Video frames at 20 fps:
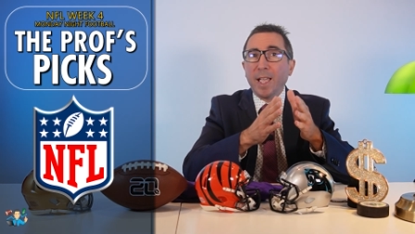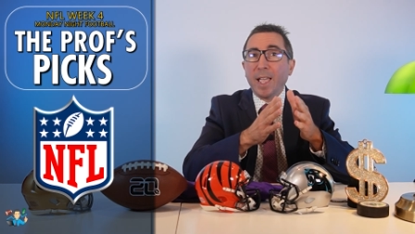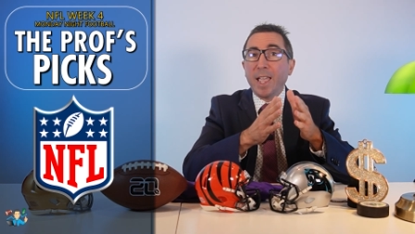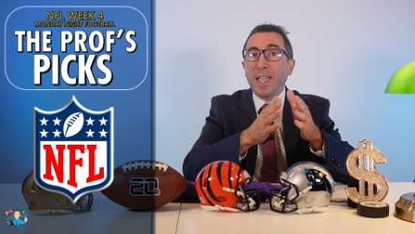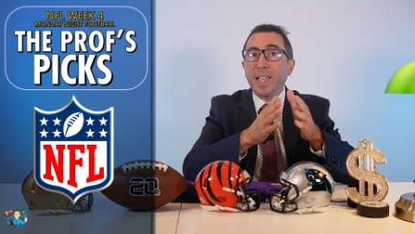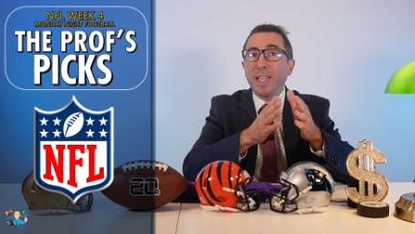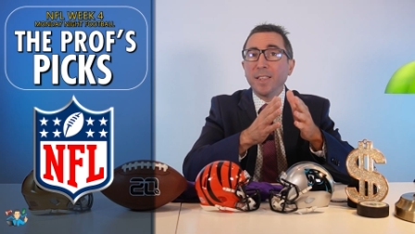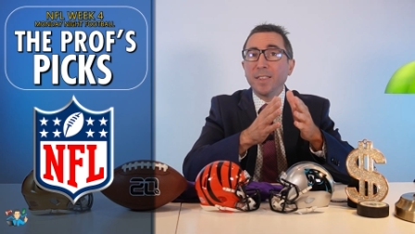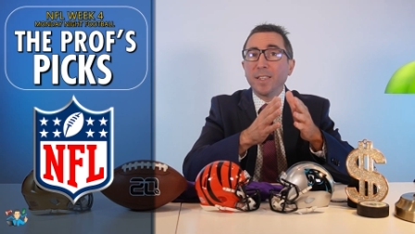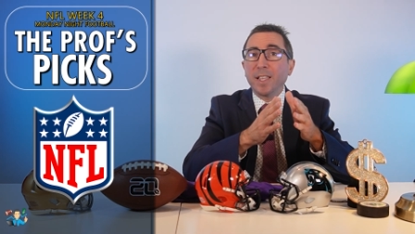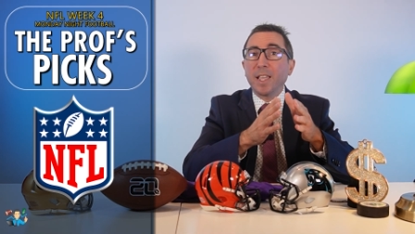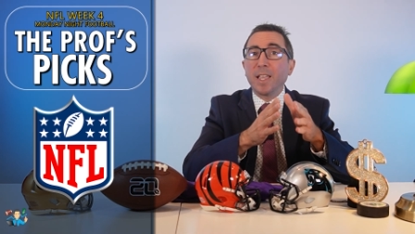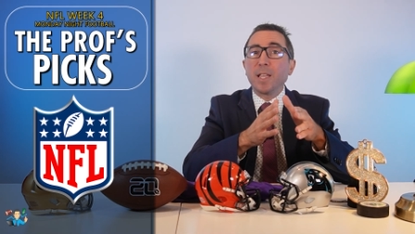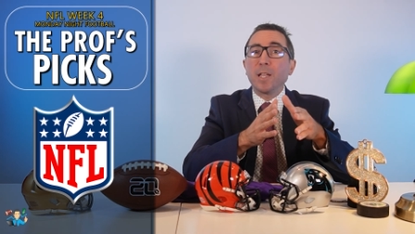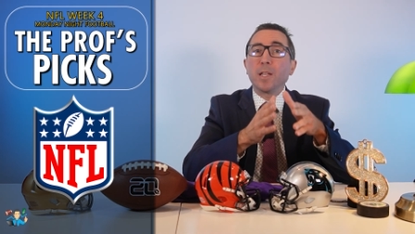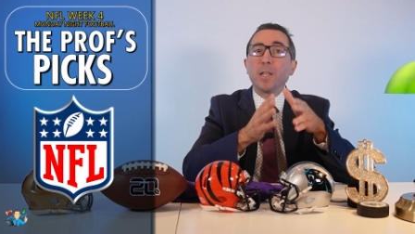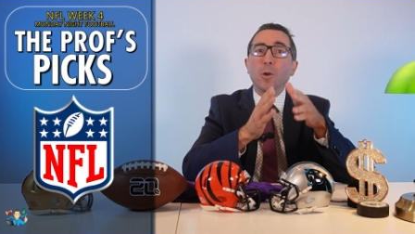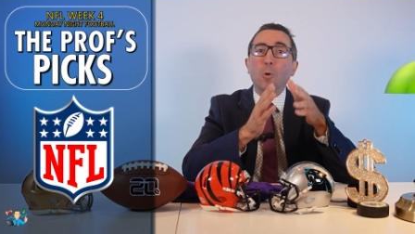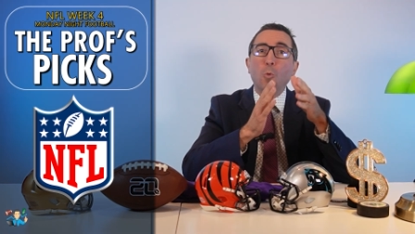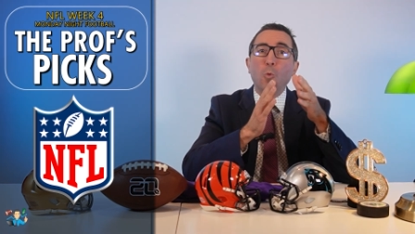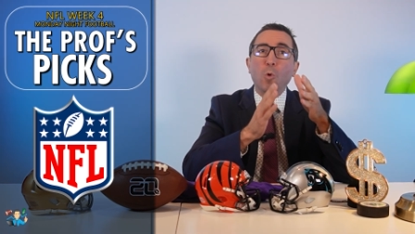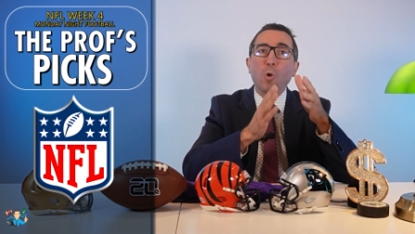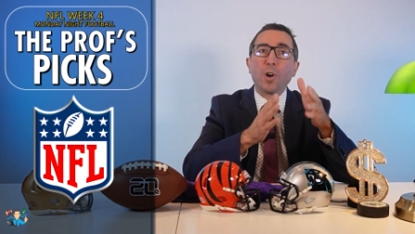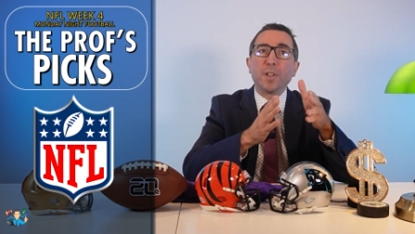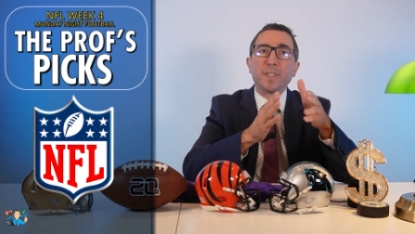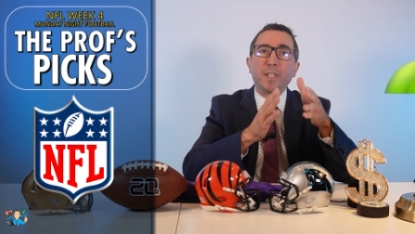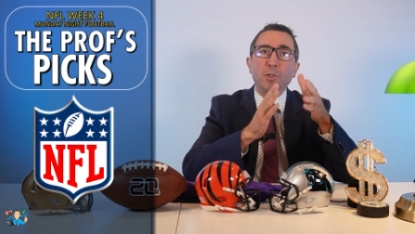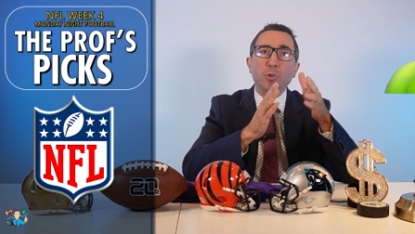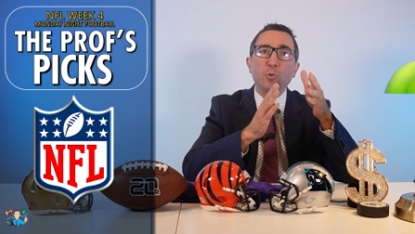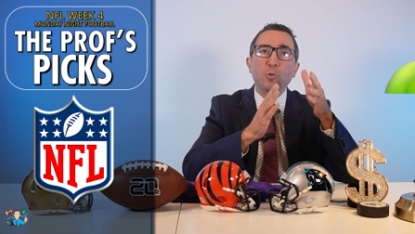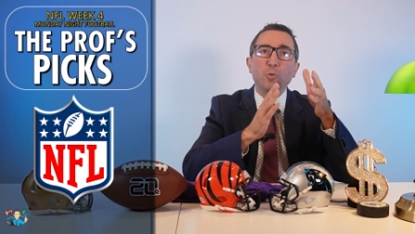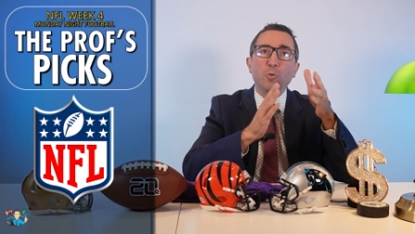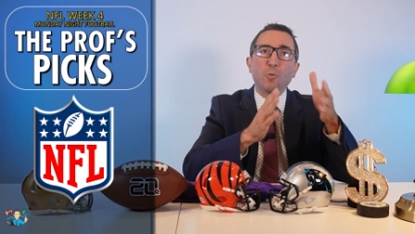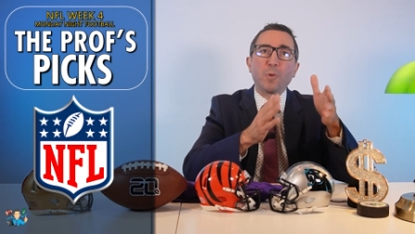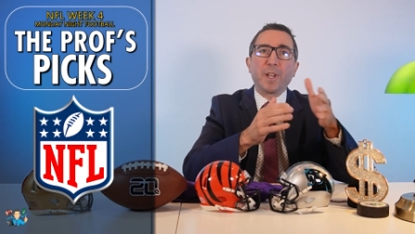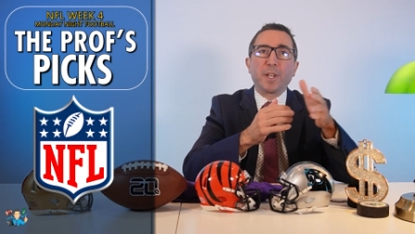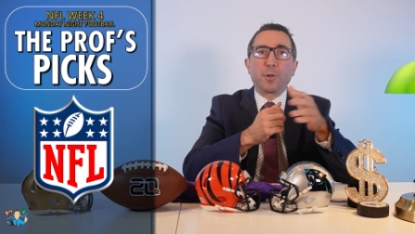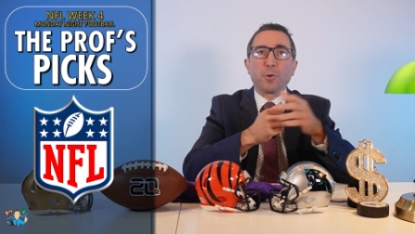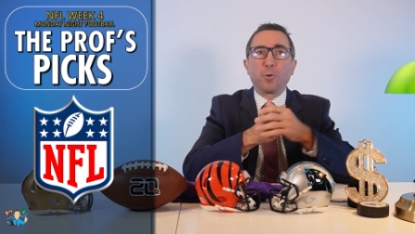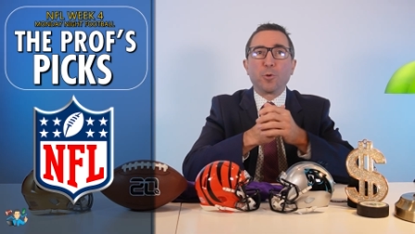and a 1-2
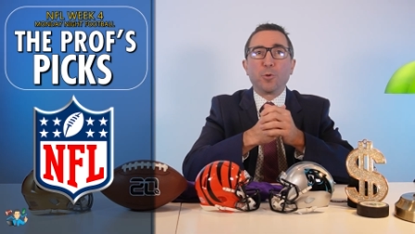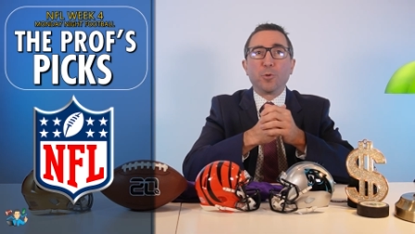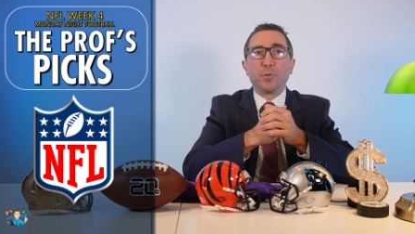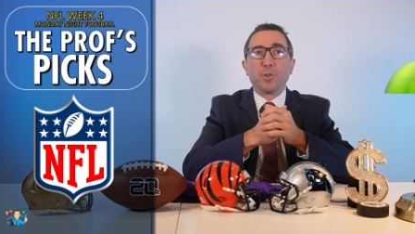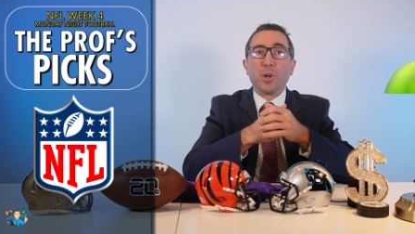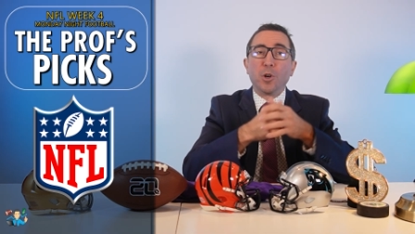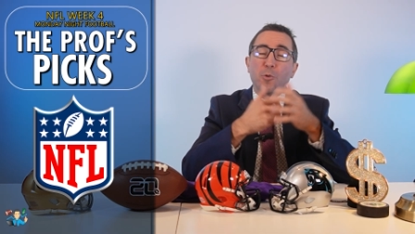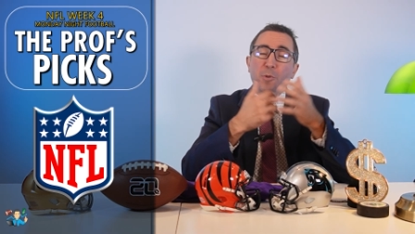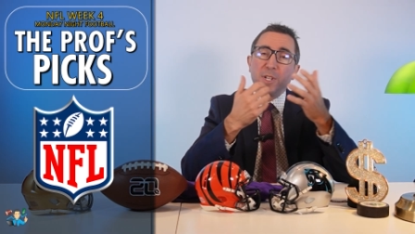record,